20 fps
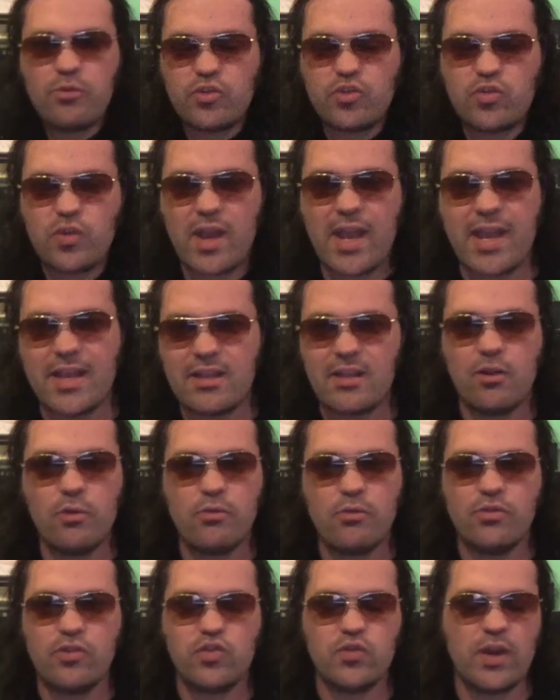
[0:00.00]

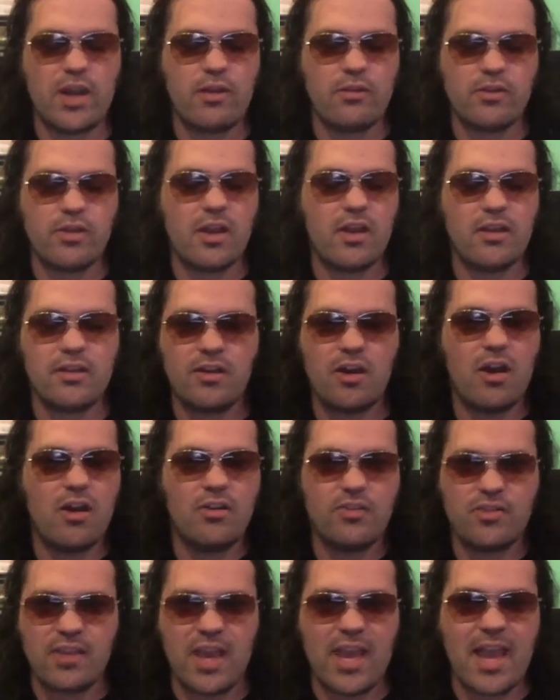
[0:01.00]
drowned
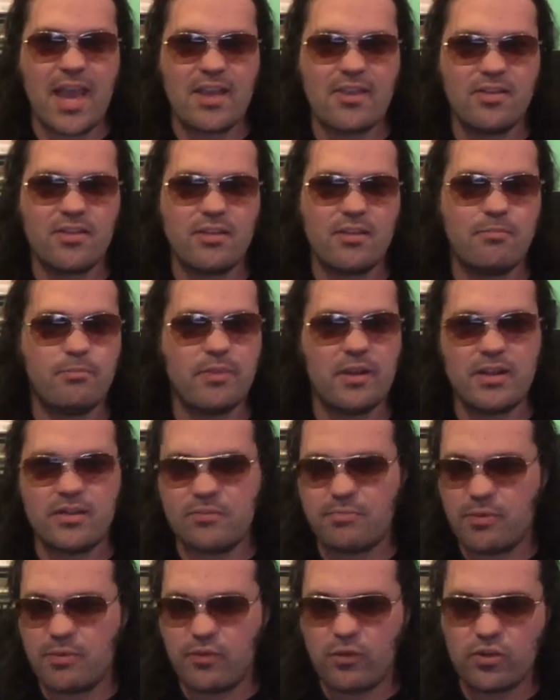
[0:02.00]
Kong's ass,
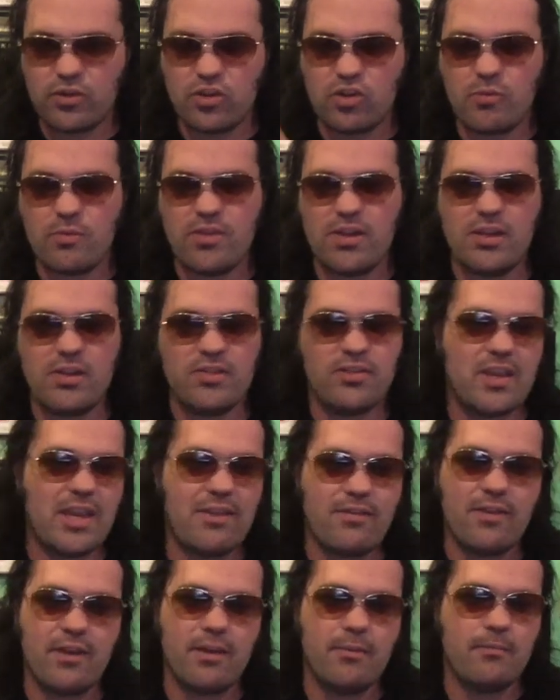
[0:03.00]
but before the humans had to
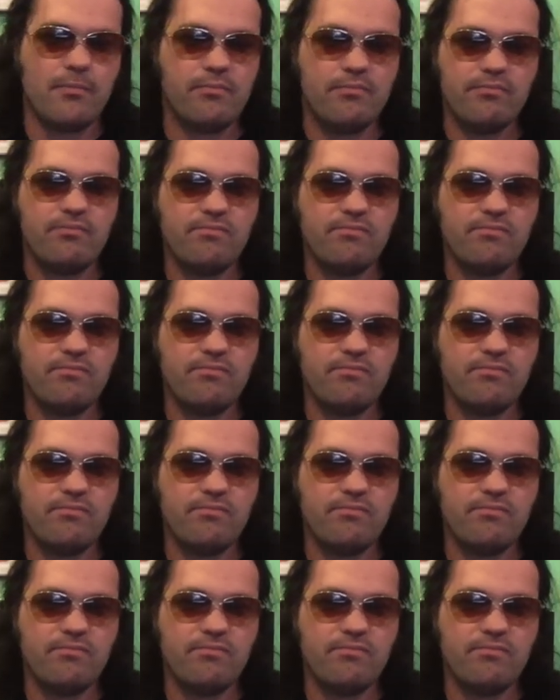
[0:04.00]
save him.